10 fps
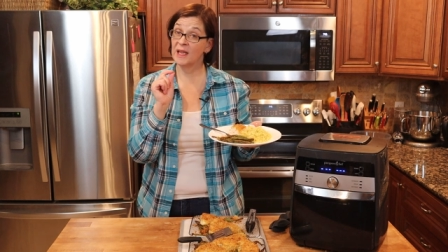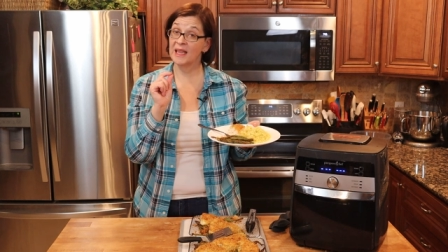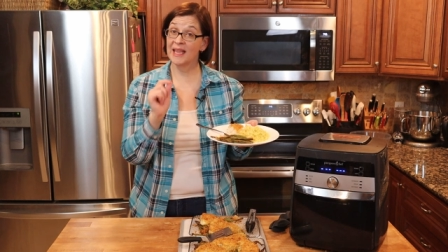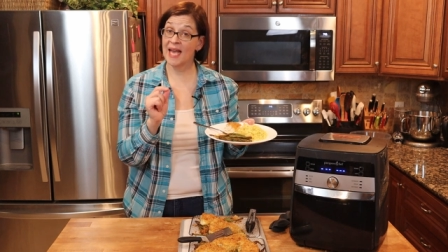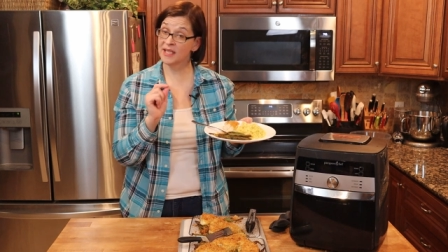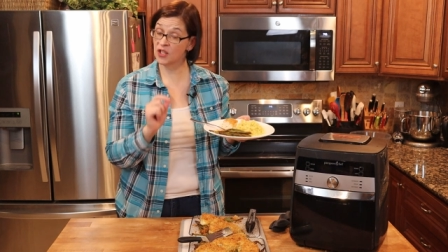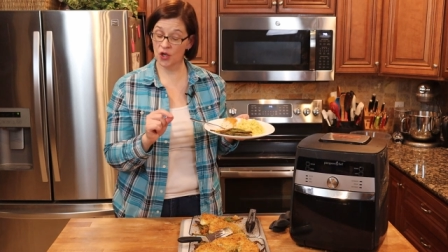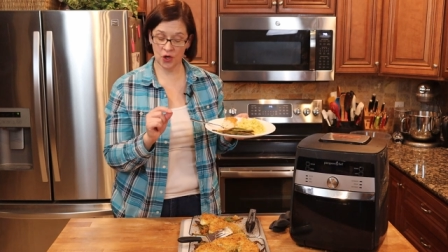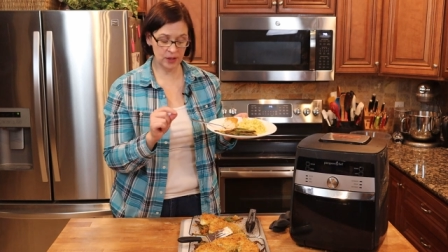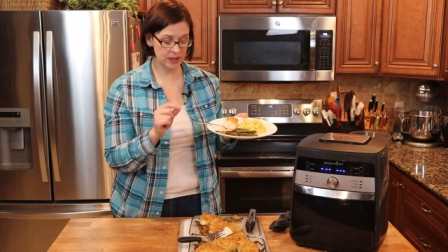less
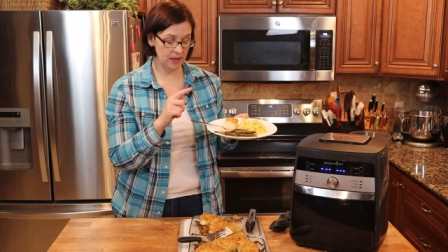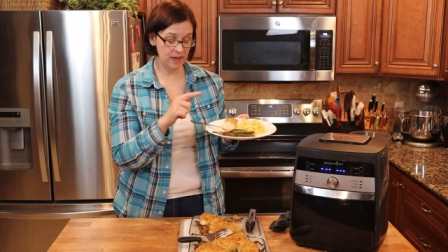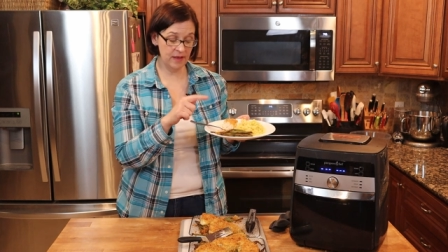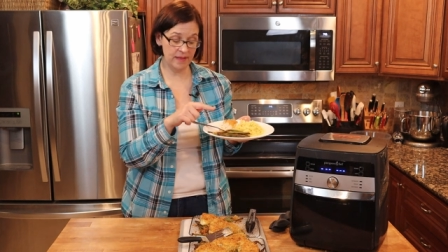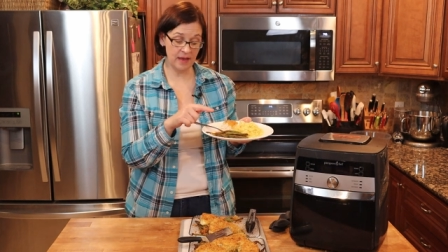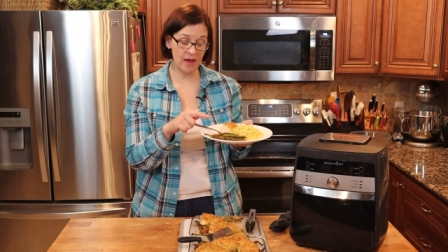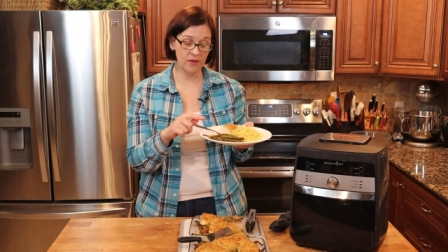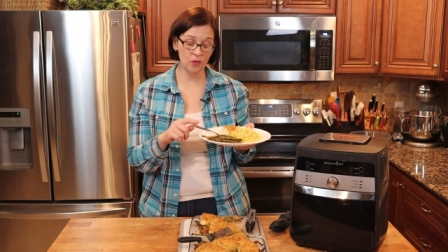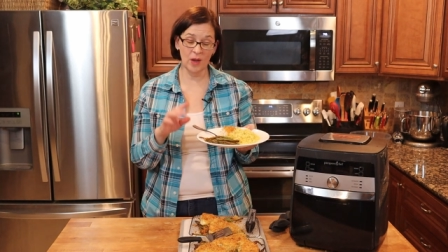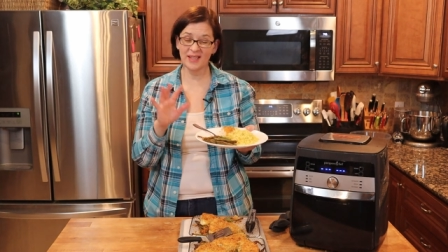cooked than the
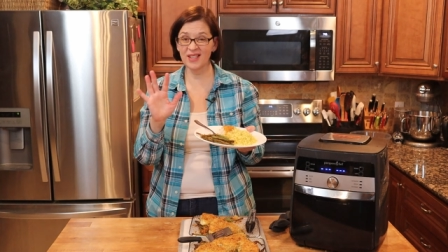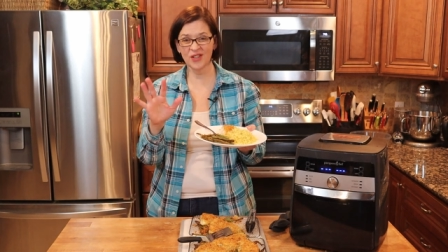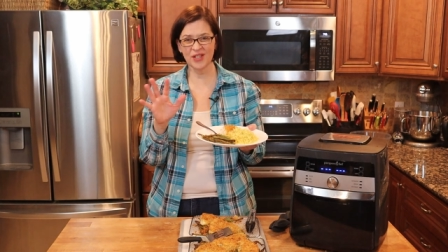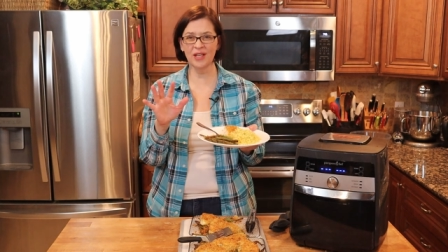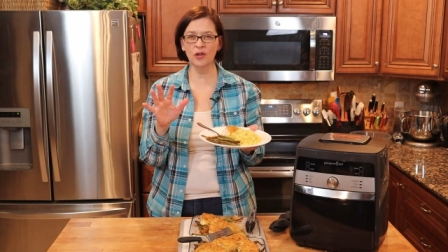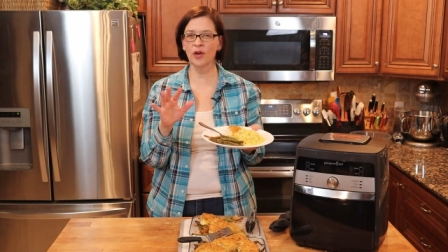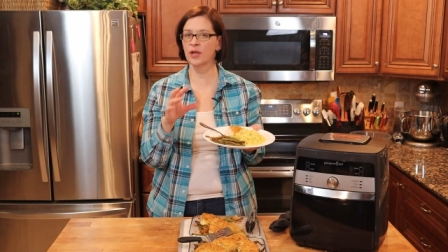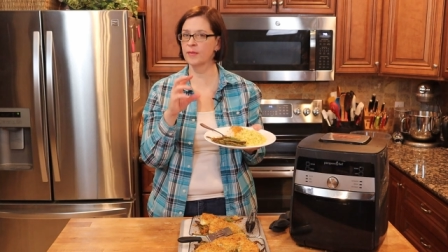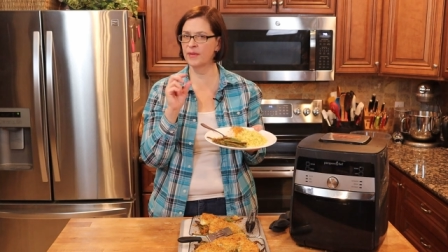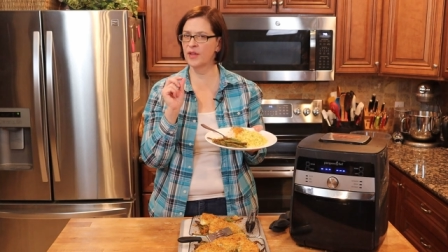other ones. They're still
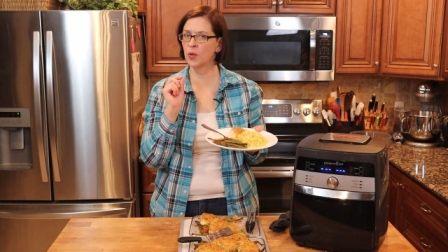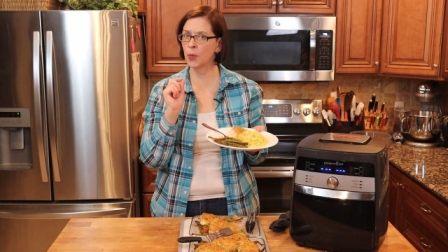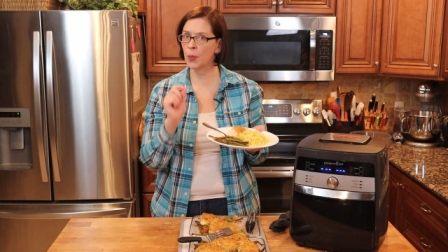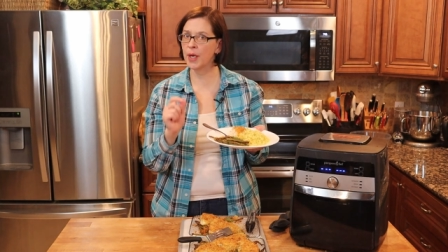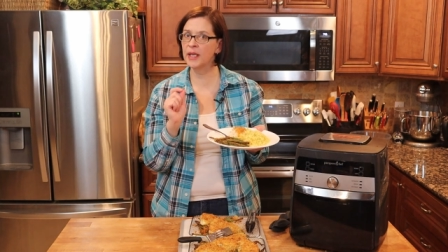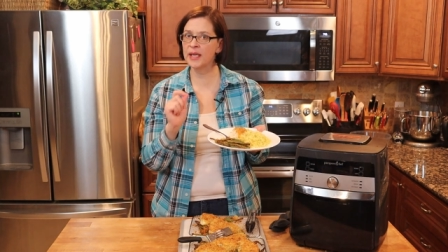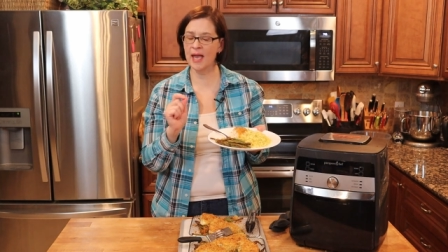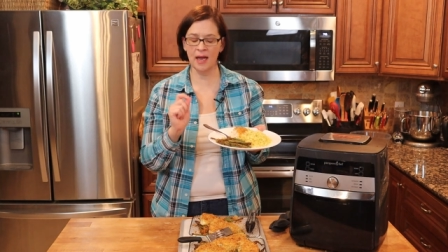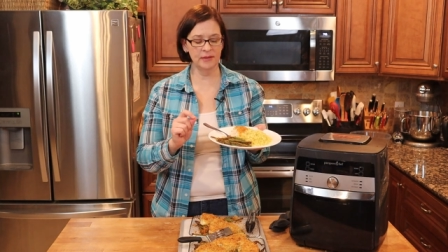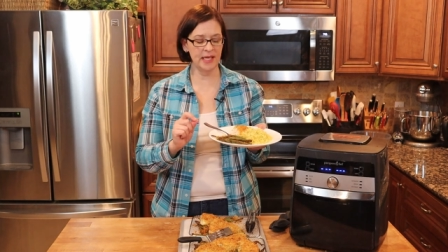cooked, but they're really
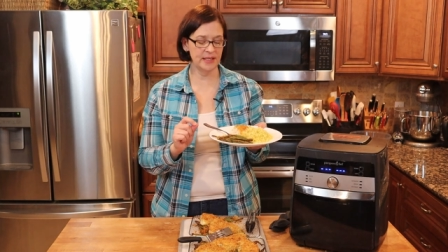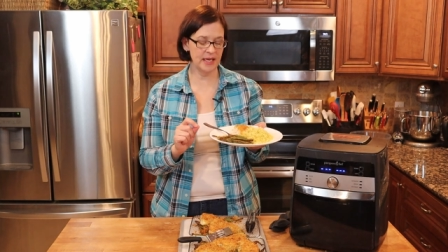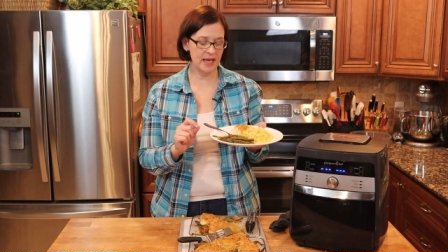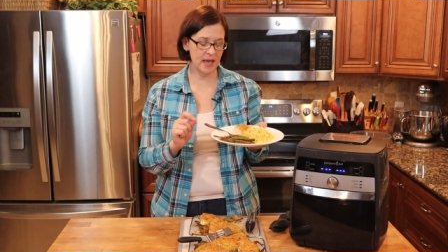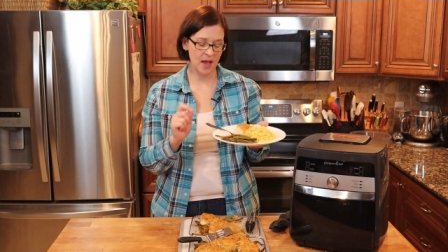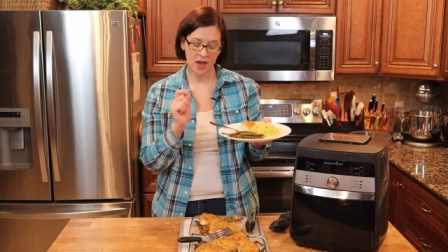al dente.